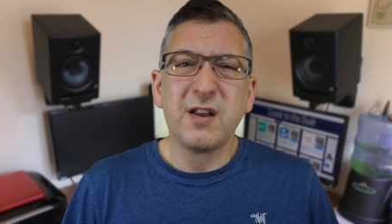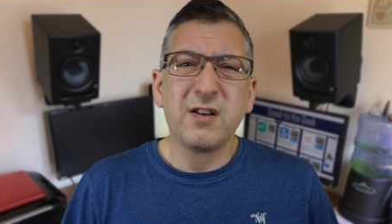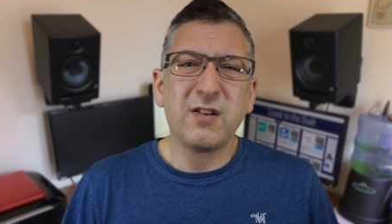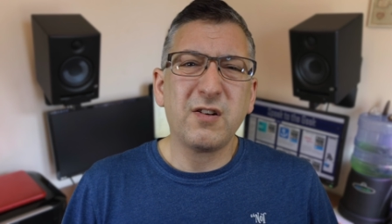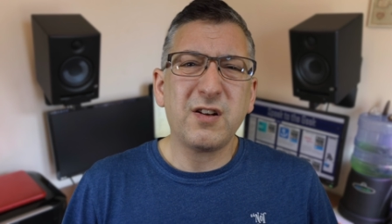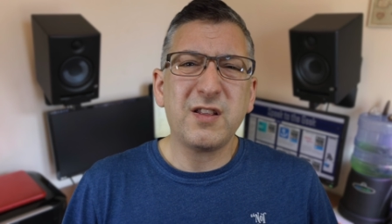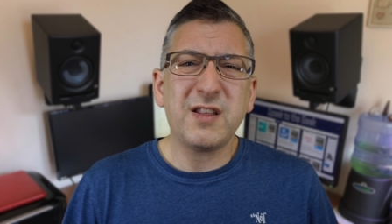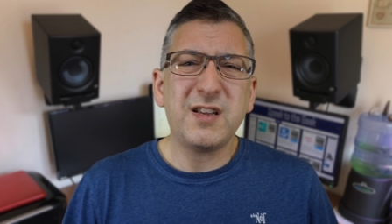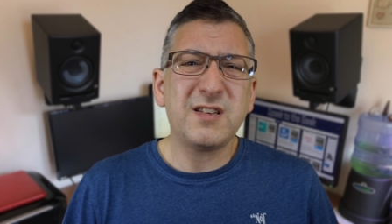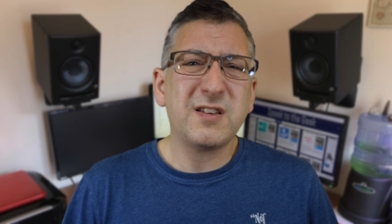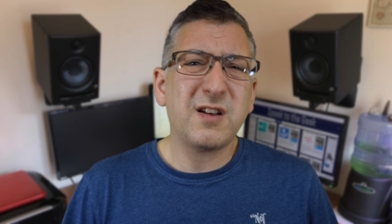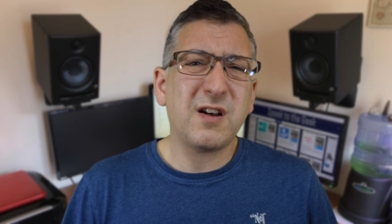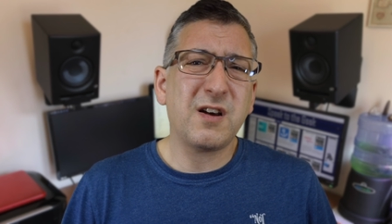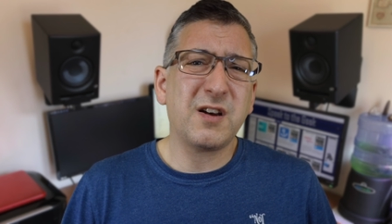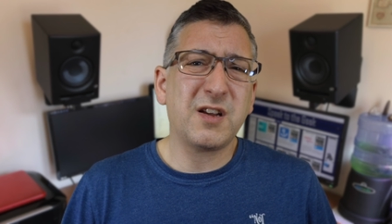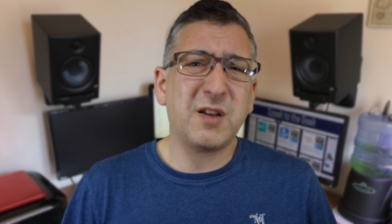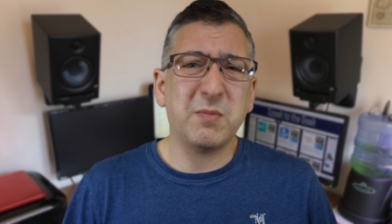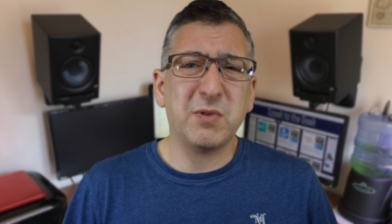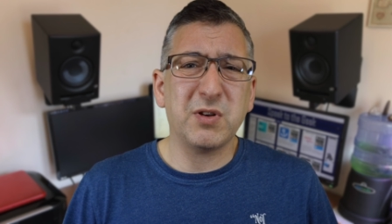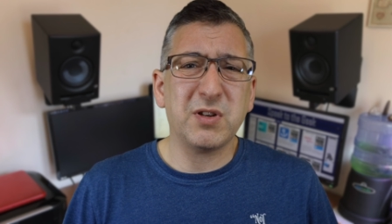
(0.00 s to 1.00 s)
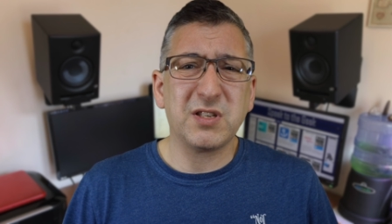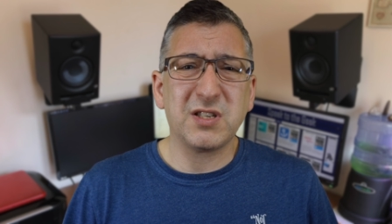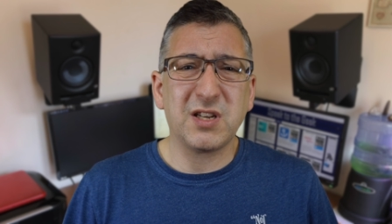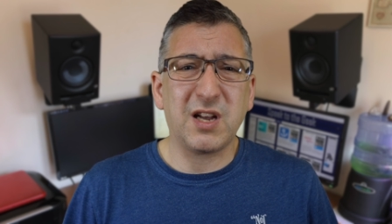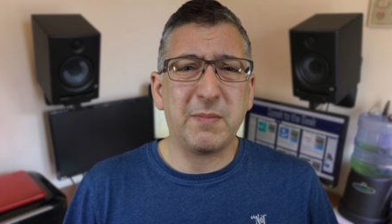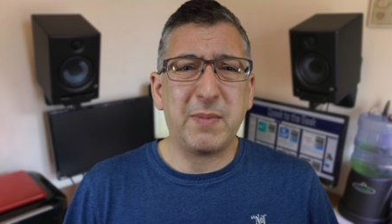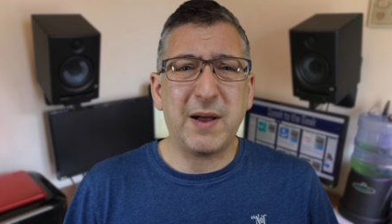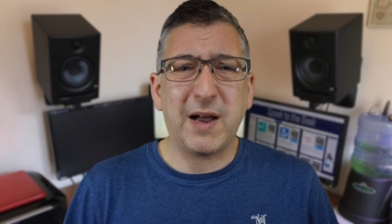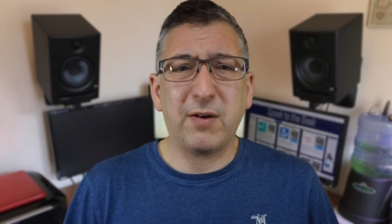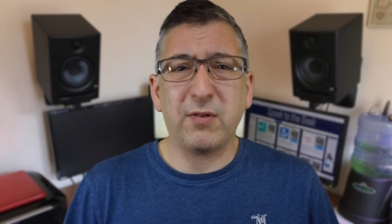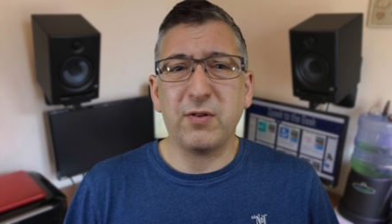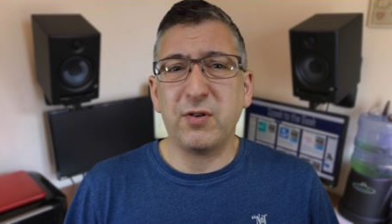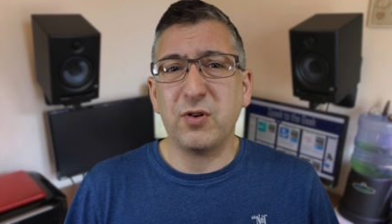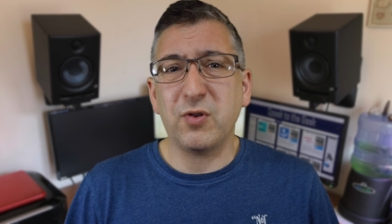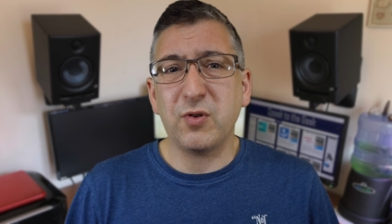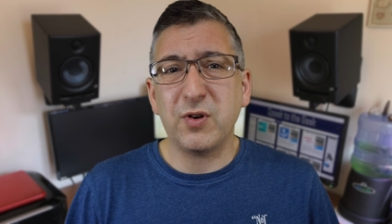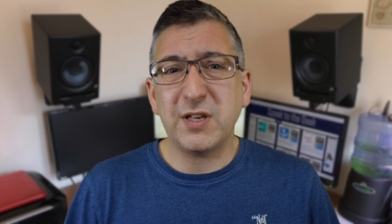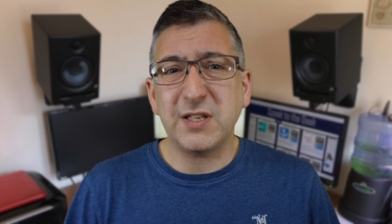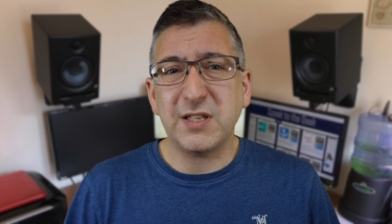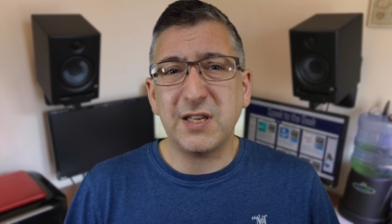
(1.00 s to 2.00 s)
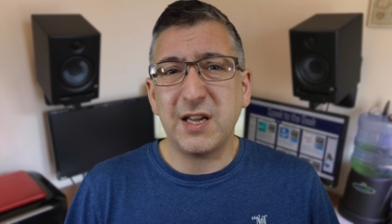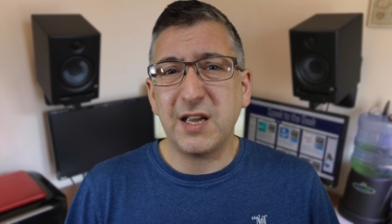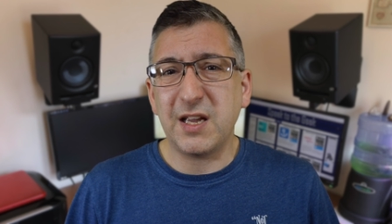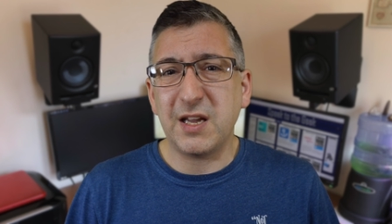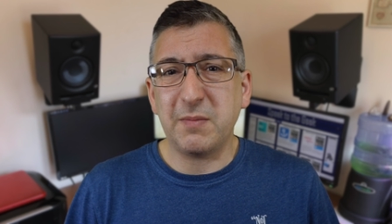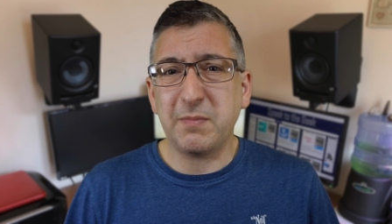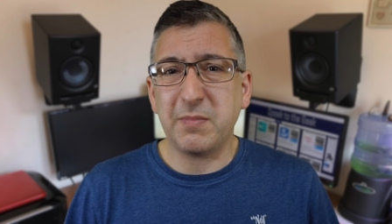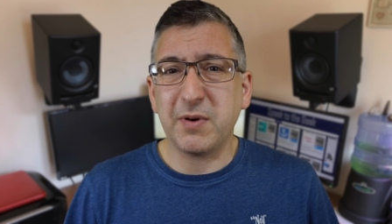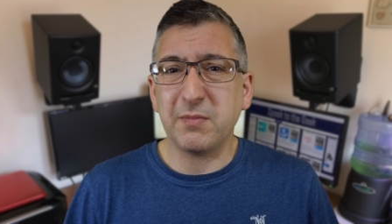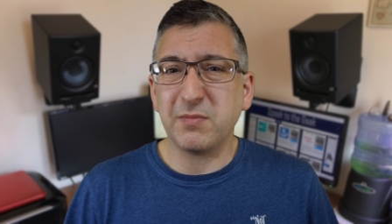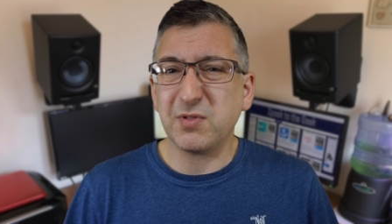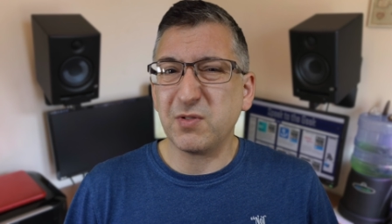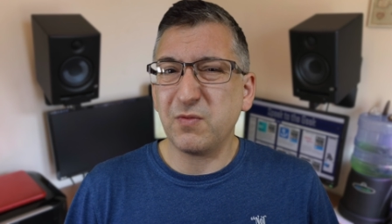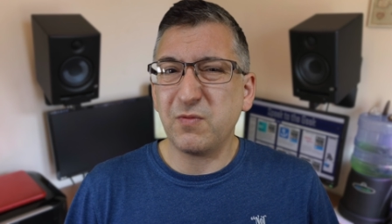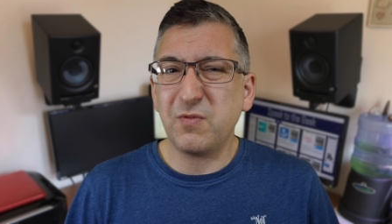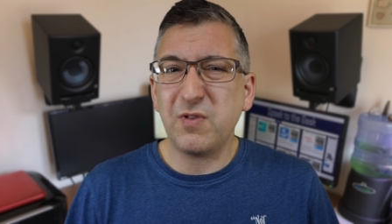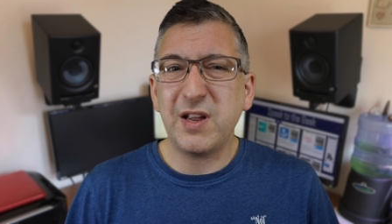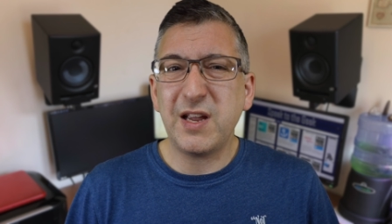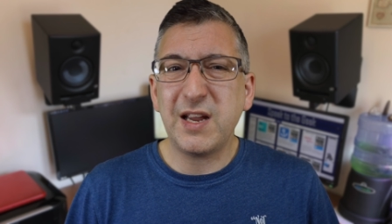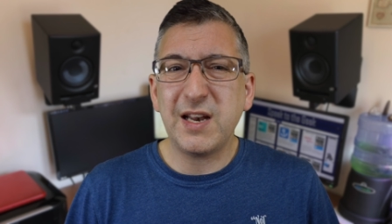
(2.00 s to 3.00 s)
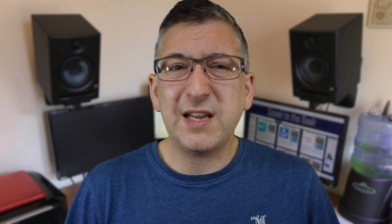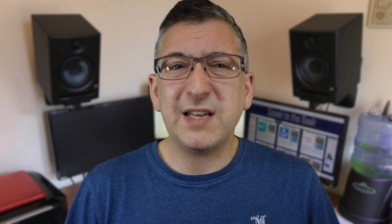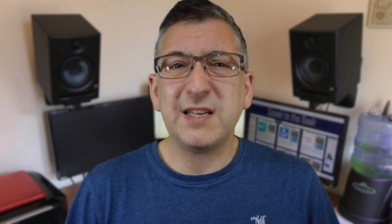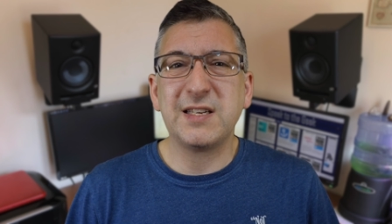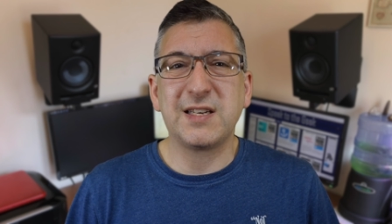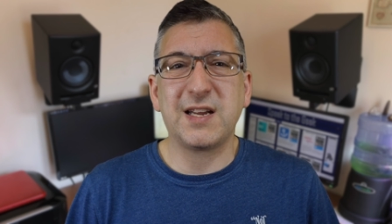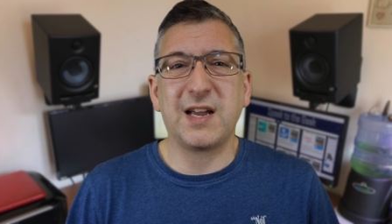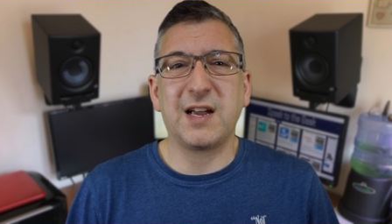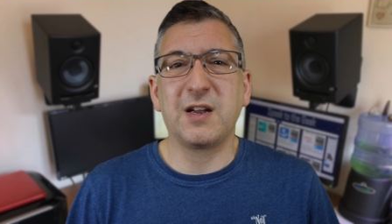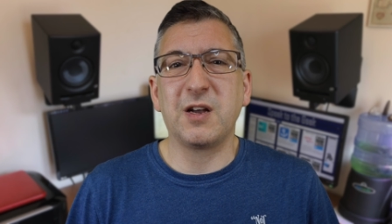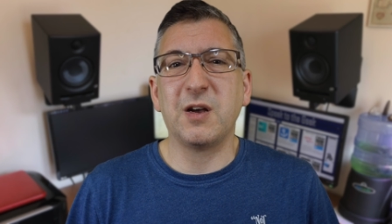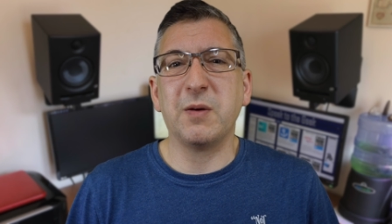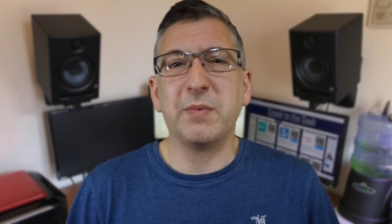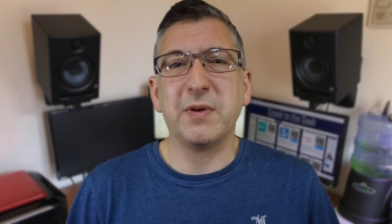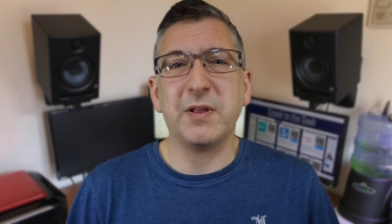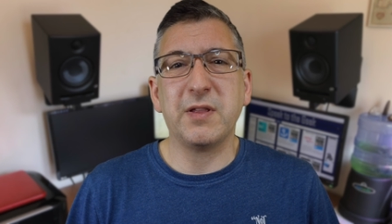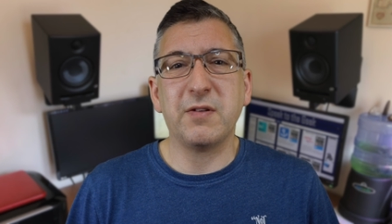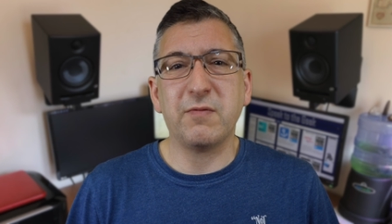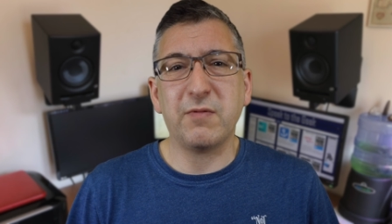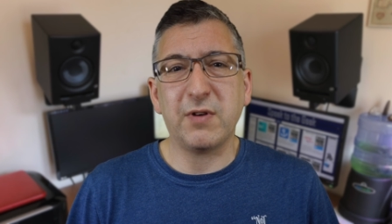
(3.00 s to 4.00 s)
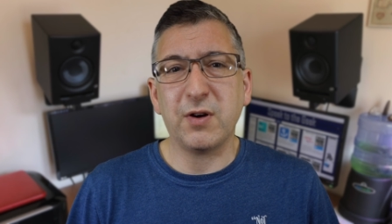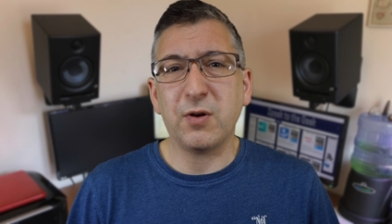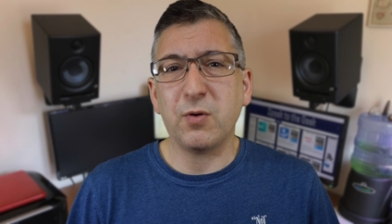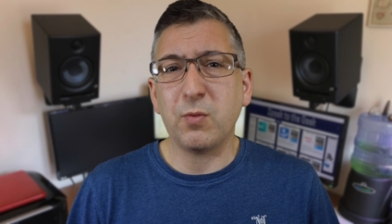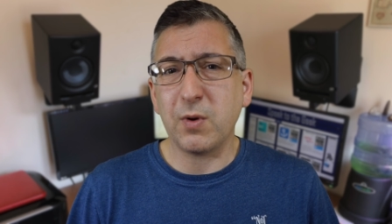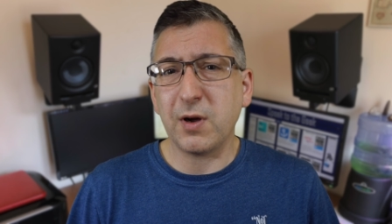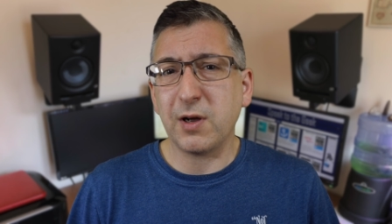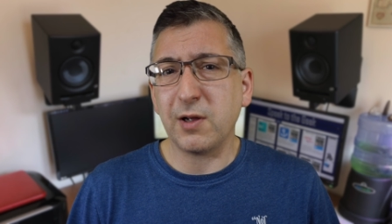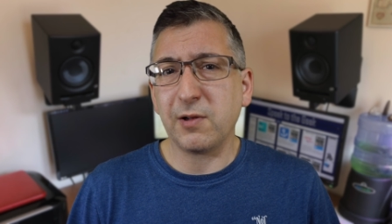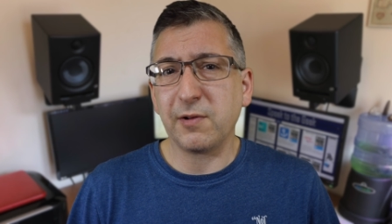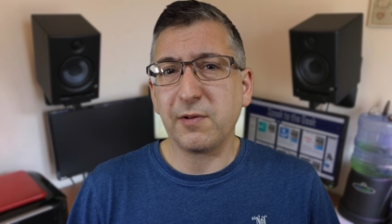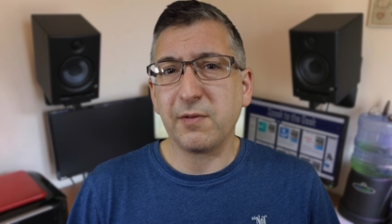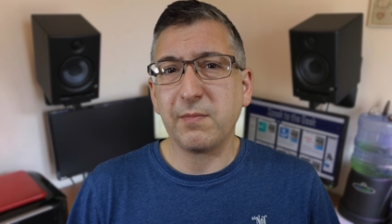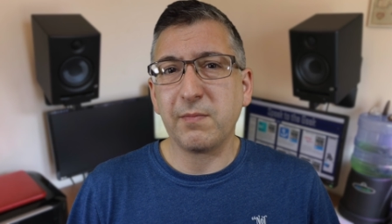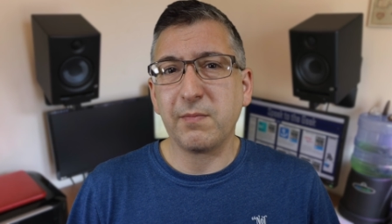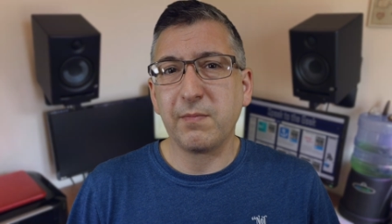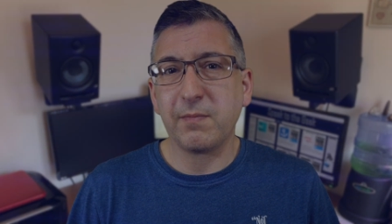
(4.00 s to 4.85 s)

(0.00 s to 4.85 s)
None of these arguments about noisy heat pumps really stack up in the real world.